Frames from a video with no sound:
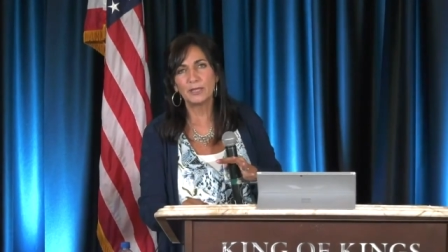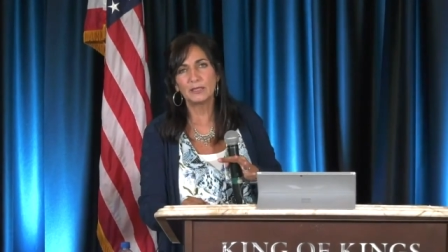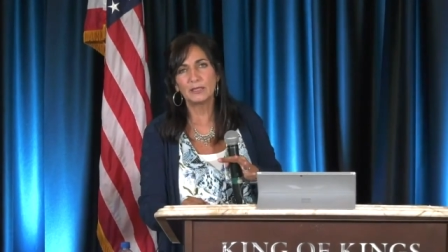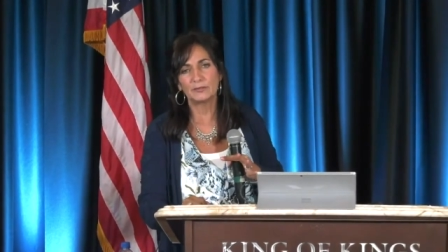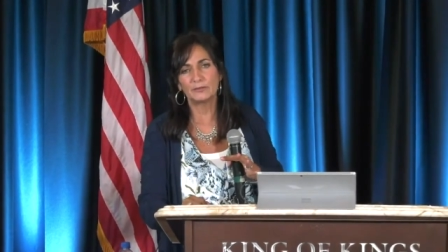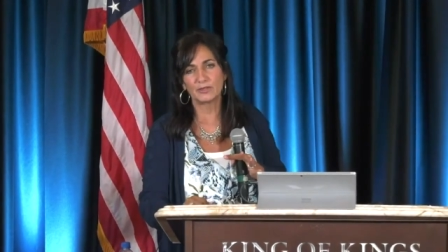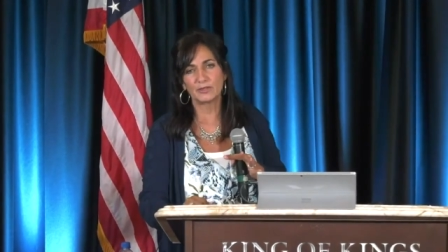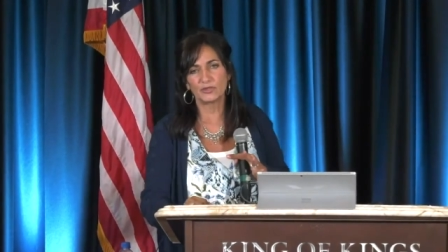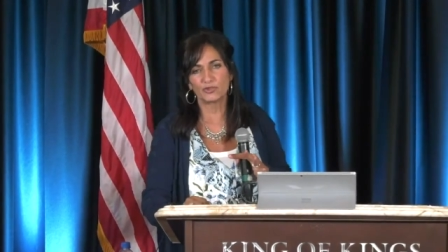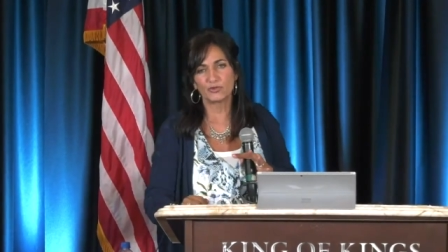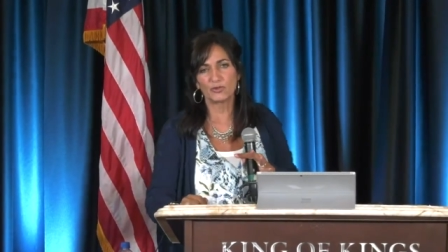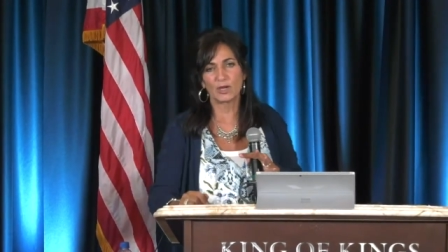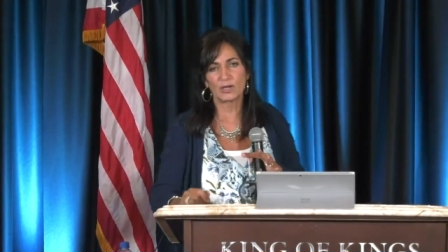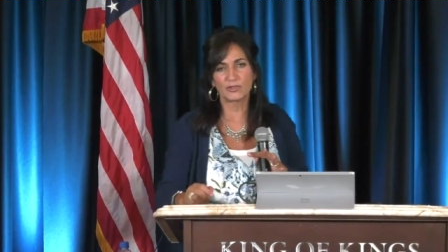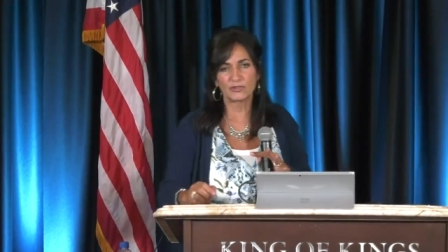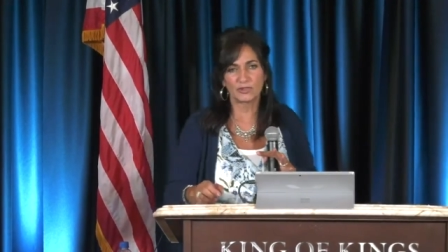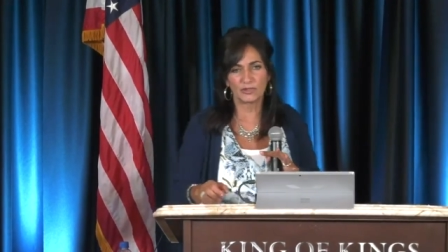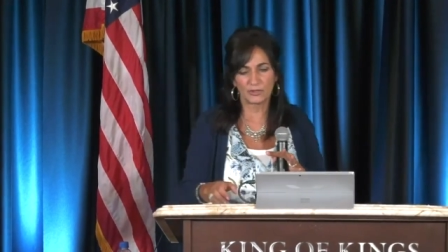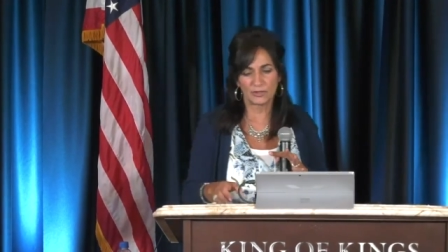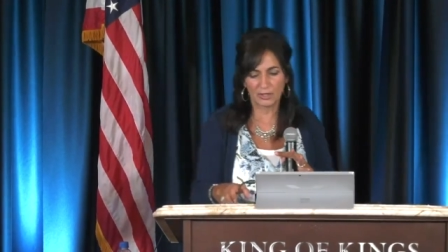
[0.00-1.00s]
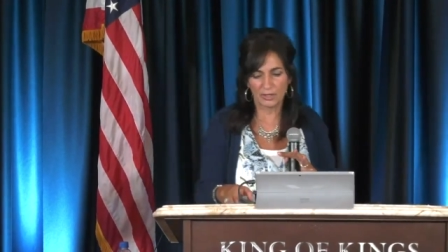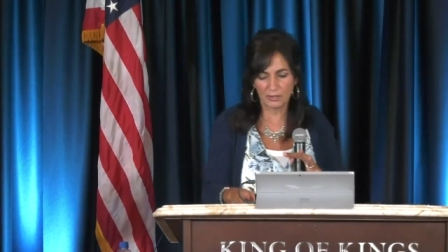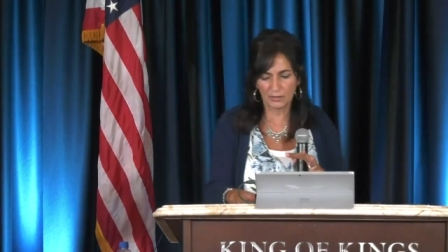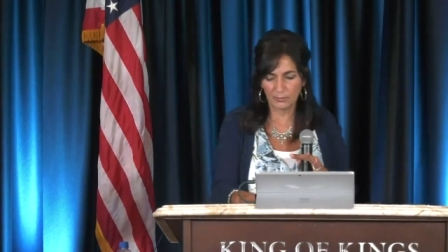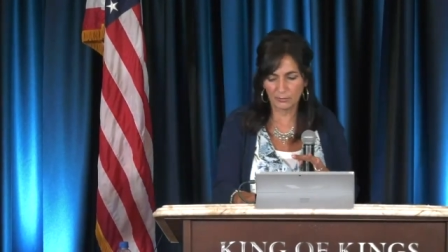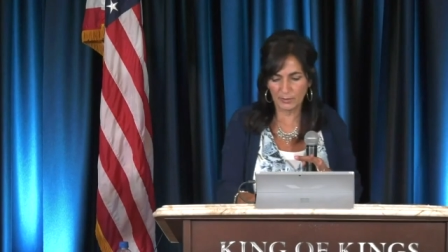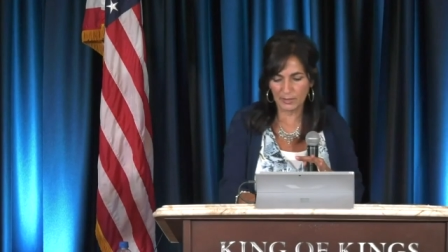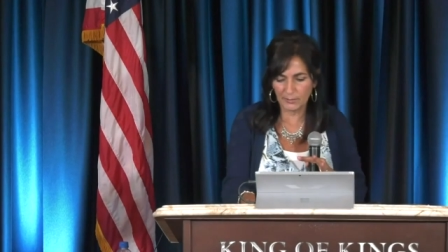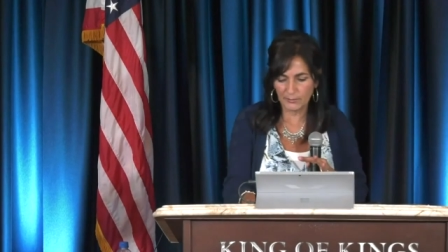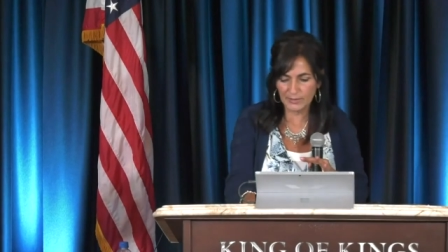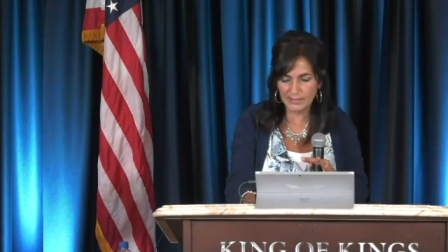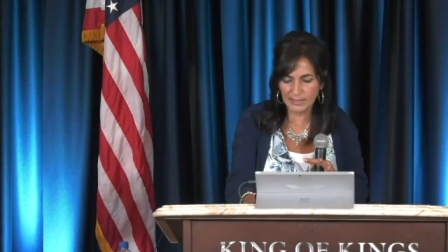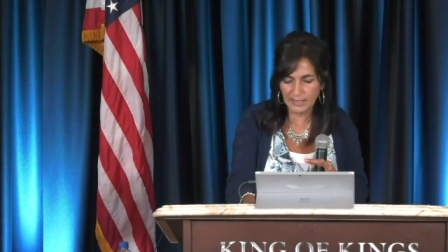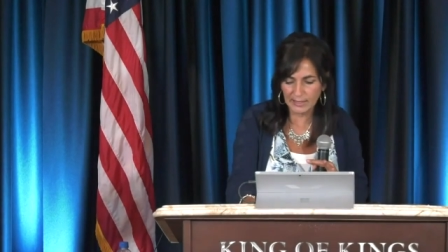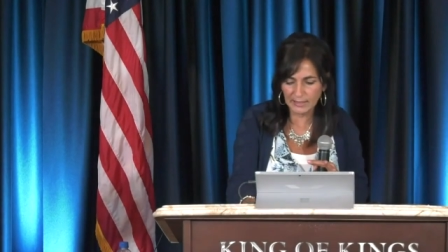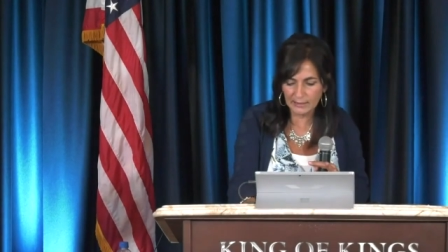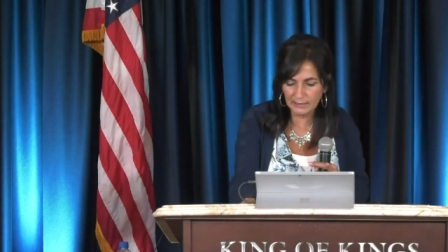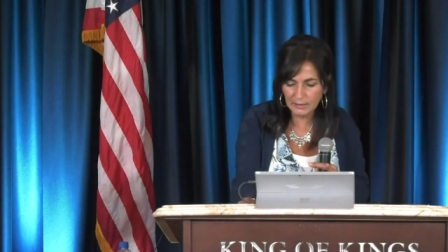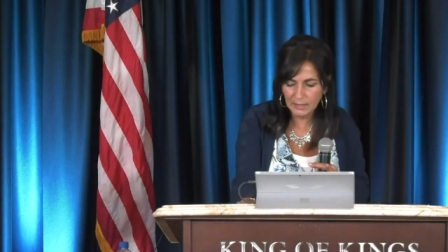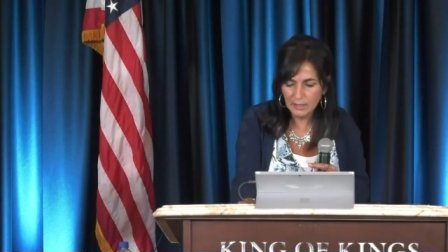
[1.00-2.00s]
the pit of destruction. You hearing what I'm
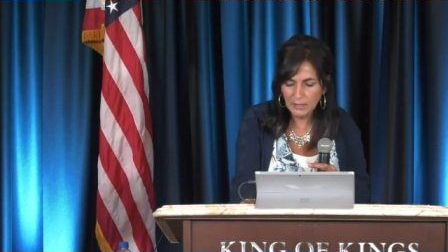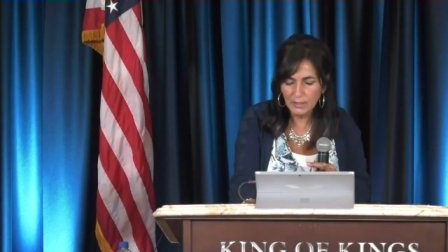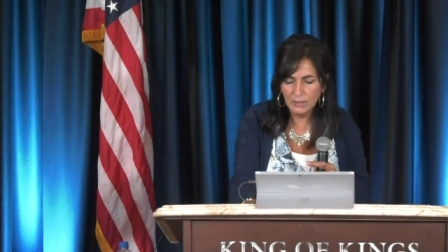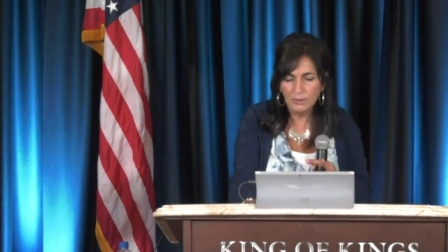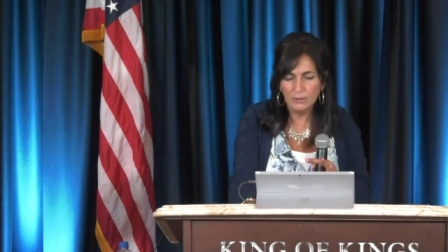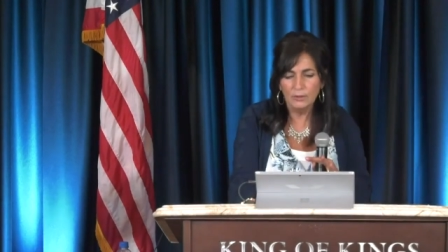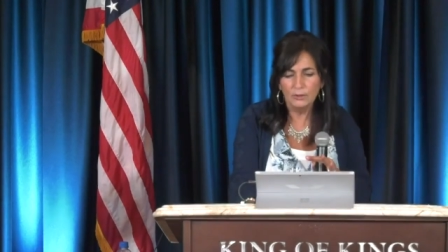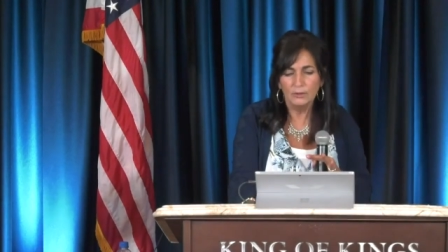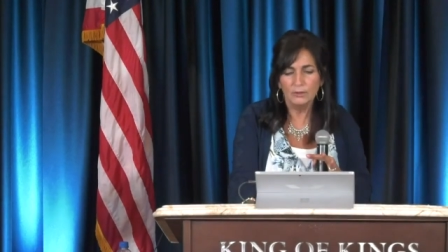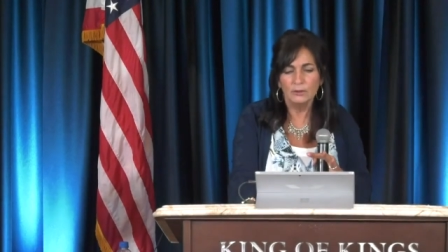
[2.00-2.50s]
saying? Yes.